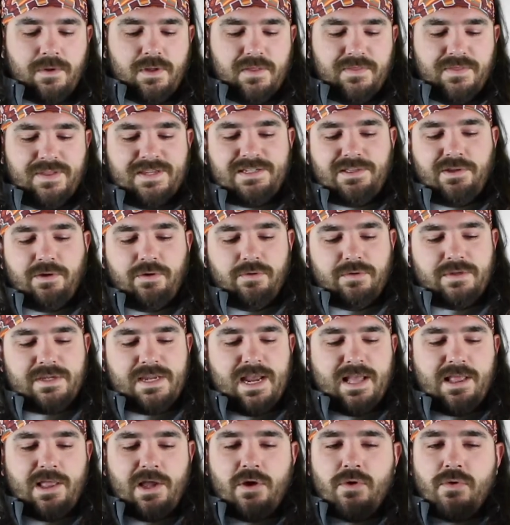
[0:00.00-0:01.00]
These little
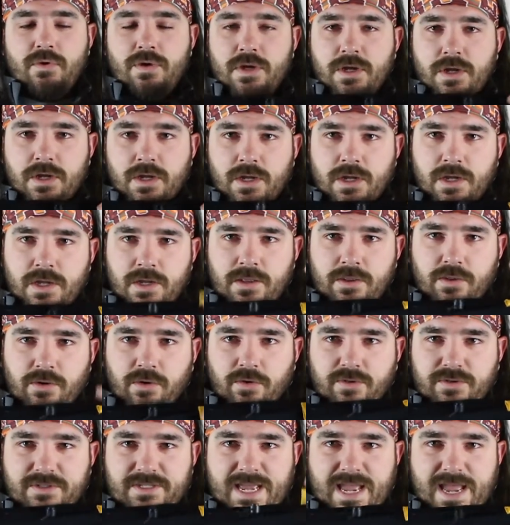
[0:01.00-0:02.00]
yellow
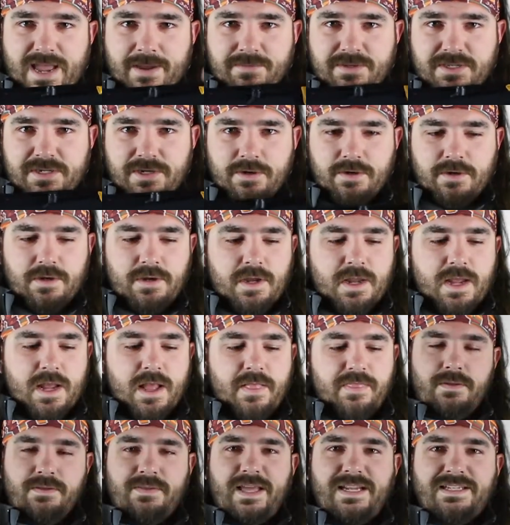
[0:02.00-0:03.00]
tabs here,
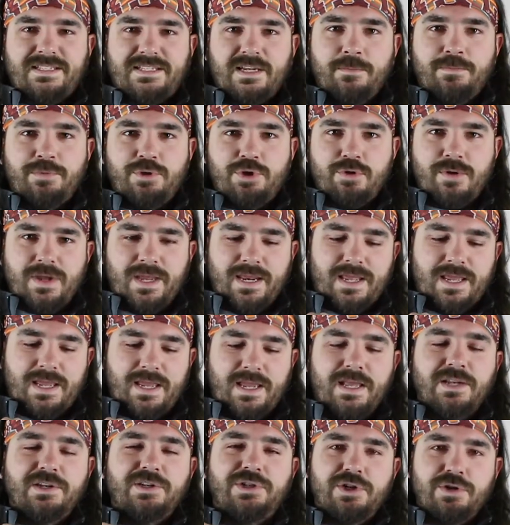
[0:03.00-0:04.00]
that's to help you get
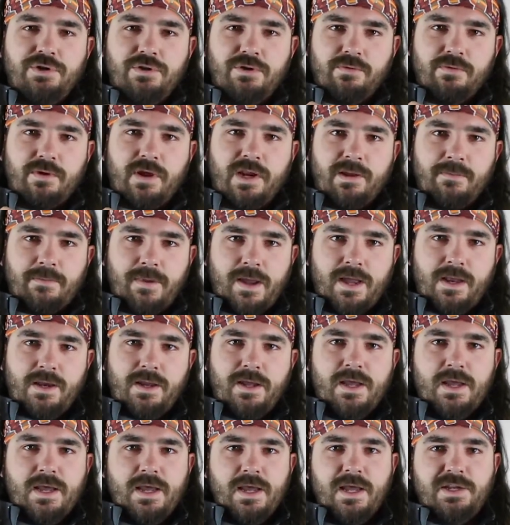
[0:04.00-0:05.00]
into the running band.
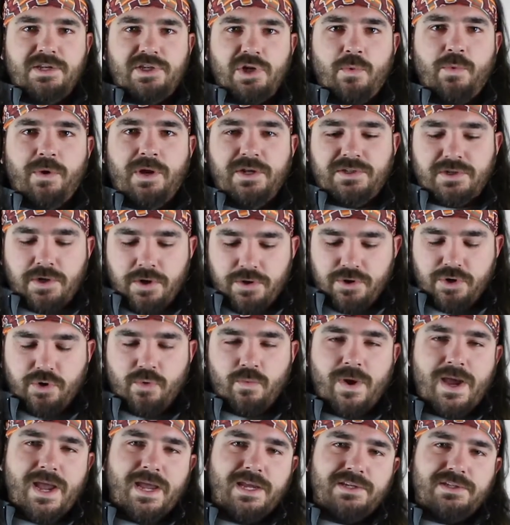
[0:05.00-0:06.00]
And so when it's on your
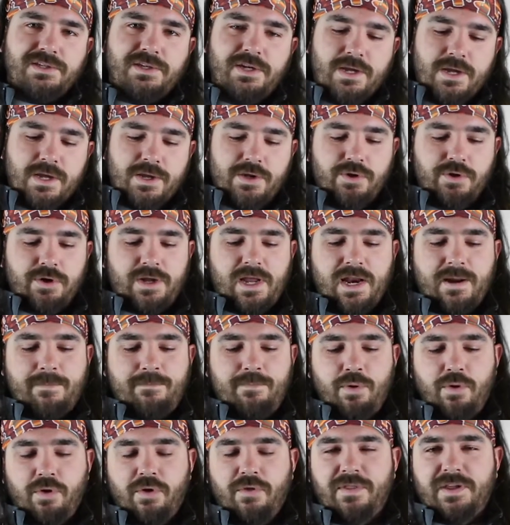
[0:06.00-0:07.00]
waist, you're kind of
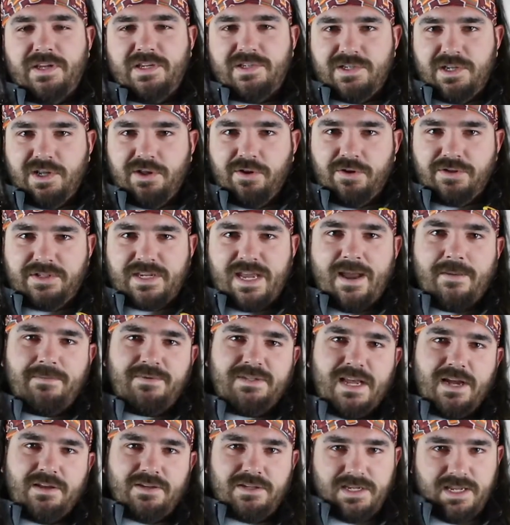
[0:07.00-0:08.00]
pulling these yellow tabs
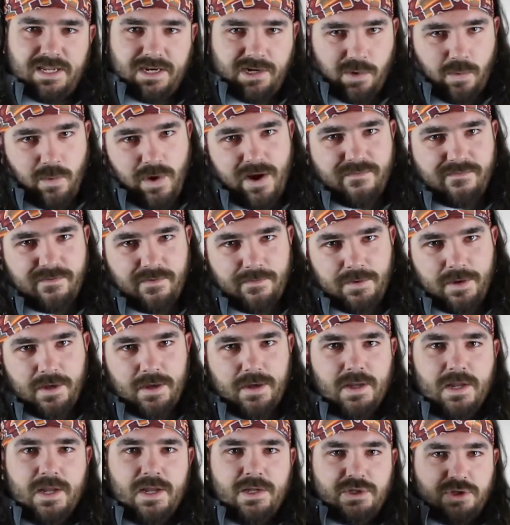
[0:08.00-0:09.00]
out to get it away from you,
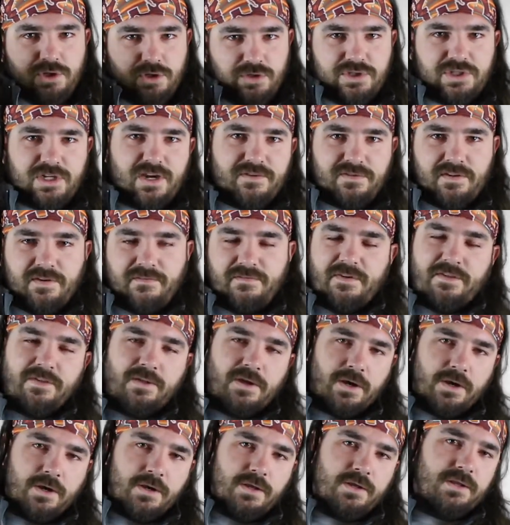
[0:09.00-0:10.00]
so you can shove stuff in
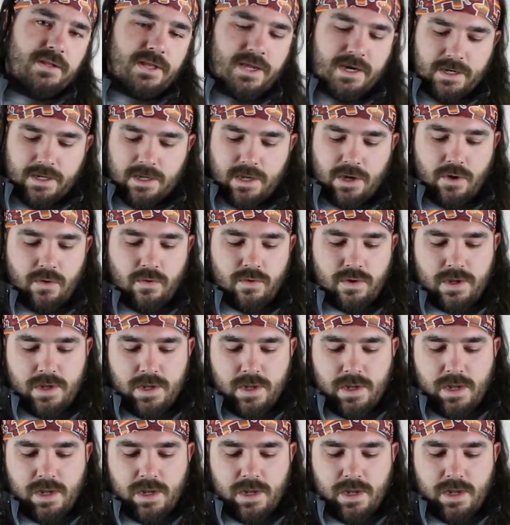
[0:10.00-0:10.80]
there, let it go.